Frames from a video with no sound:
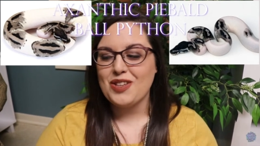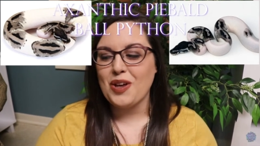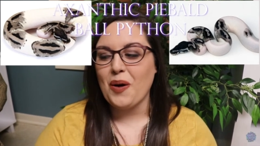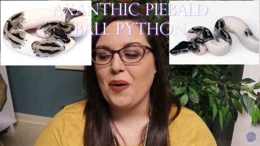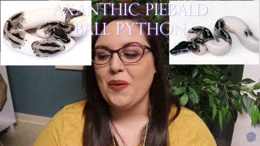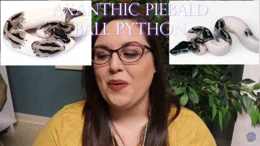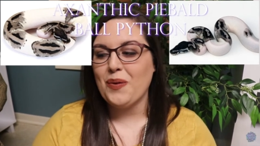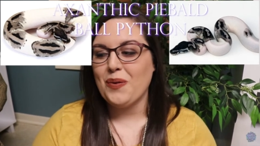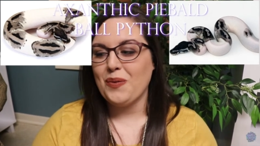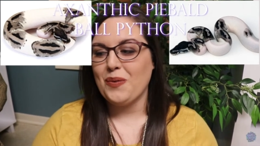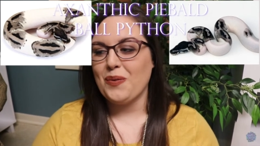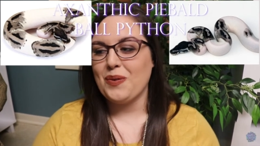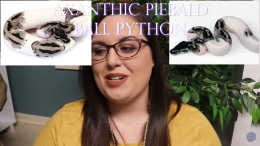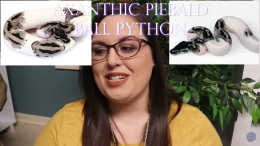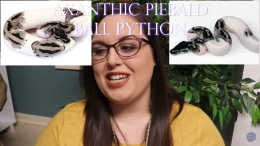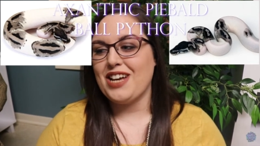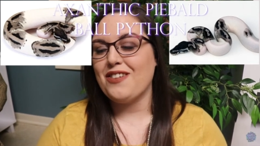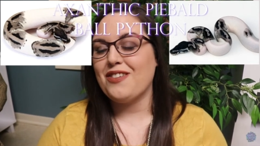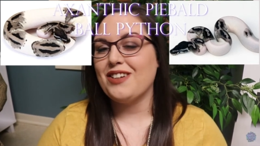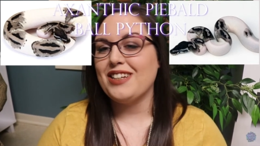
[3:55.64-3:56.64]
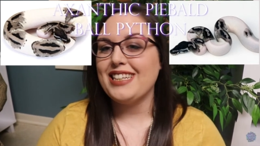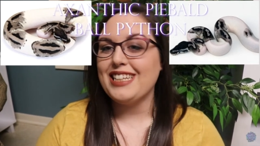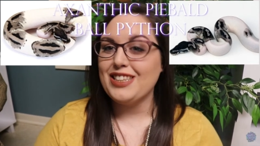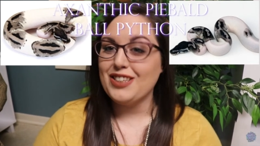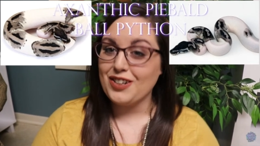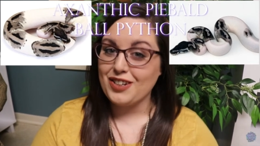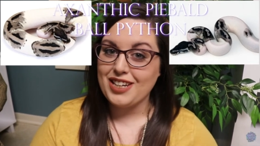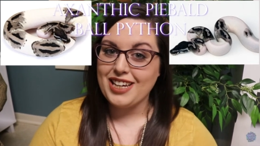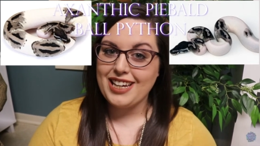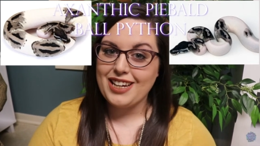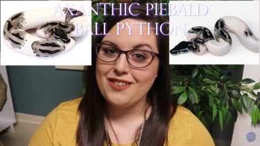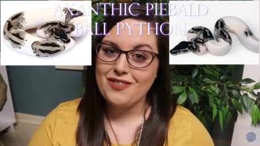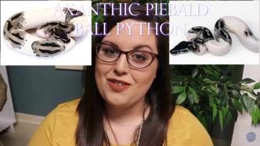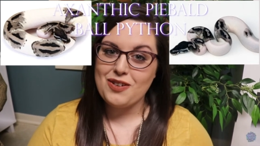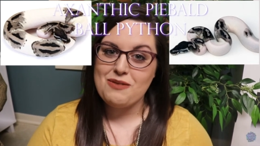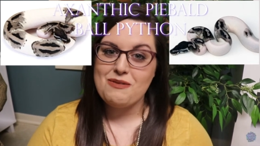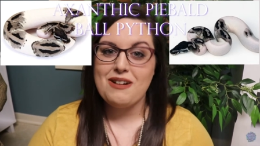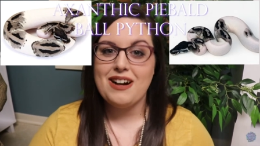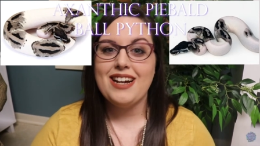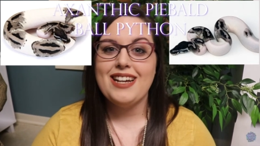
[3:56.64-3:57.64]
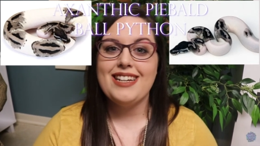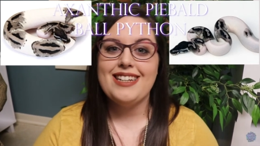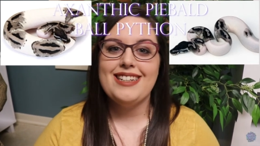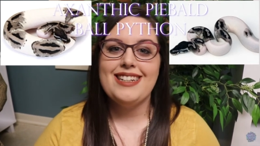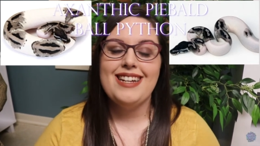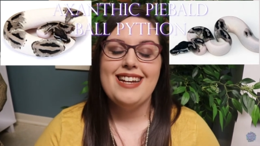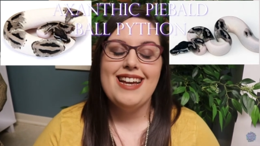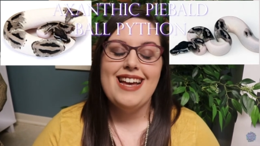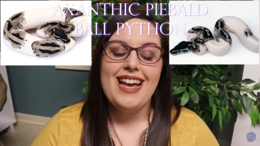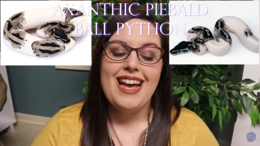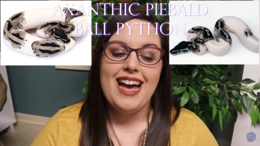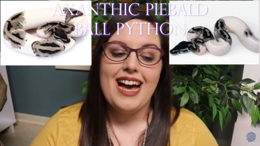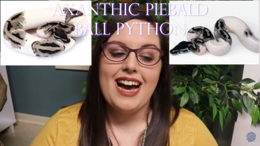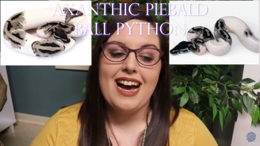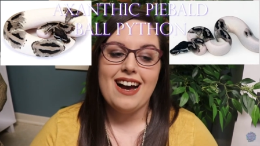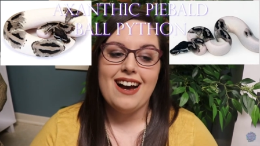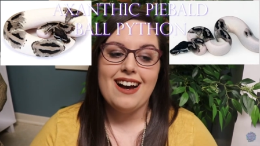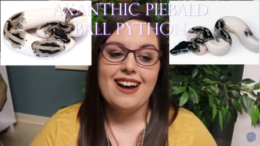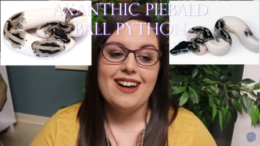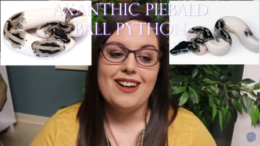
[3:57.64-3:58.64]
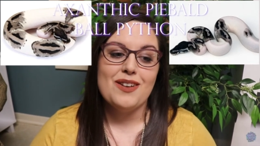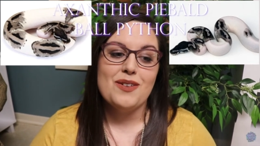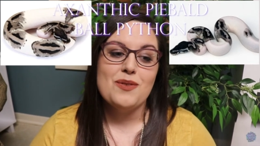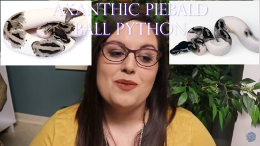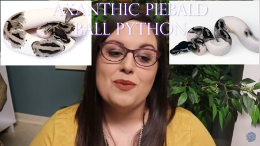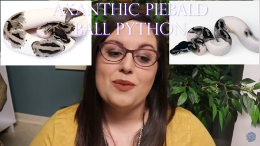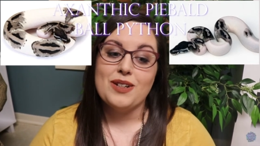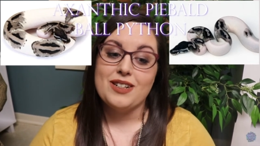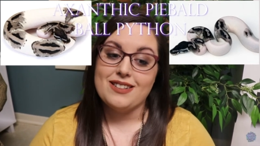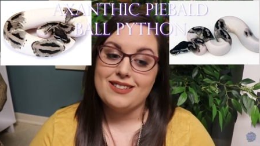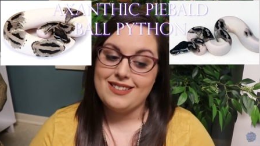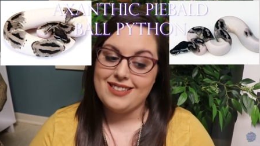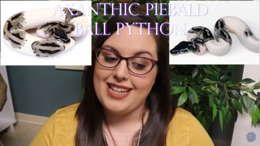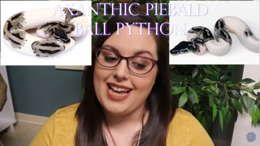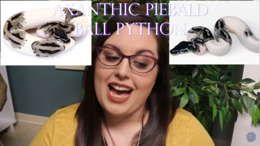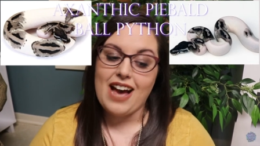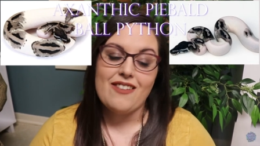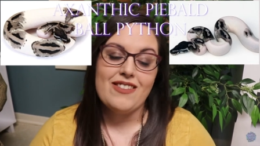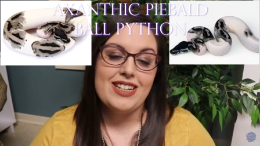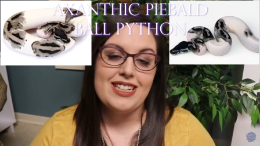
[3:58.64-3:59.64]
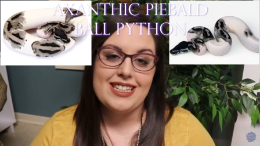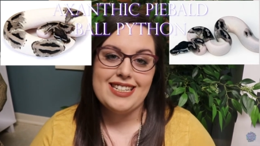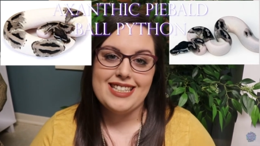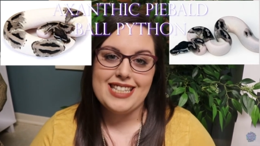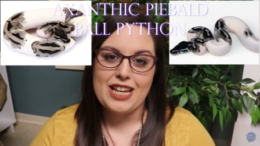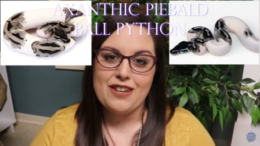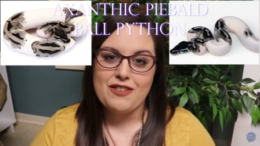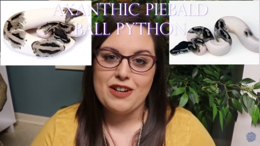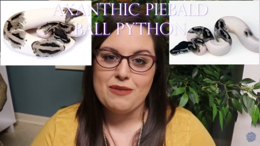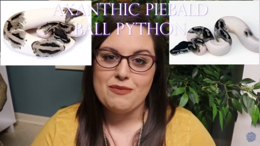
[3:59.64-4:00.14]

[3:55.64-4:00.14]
So we're definitely looking for one. Uh, we're having to save